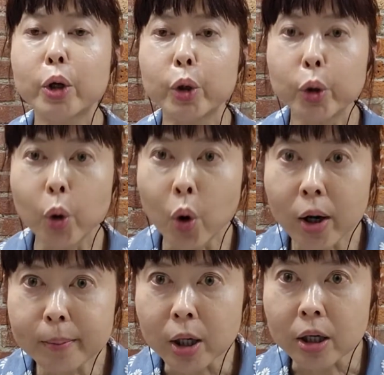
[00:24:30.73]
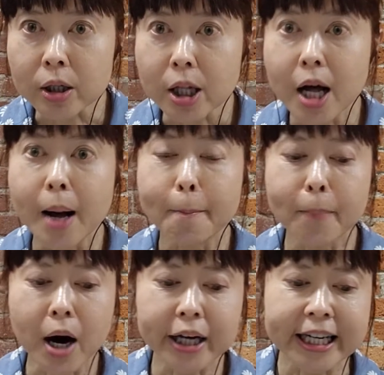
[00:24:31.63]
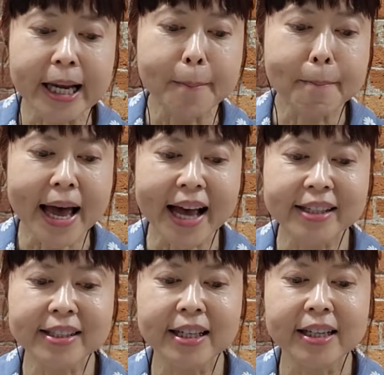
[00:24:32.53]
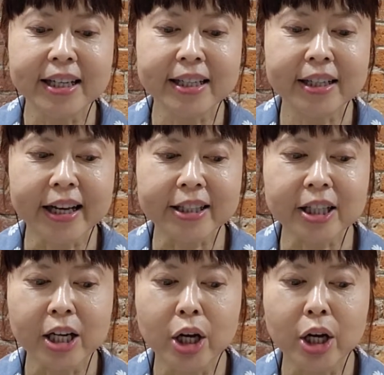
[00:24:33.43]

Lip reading: Normal Body Mass Index.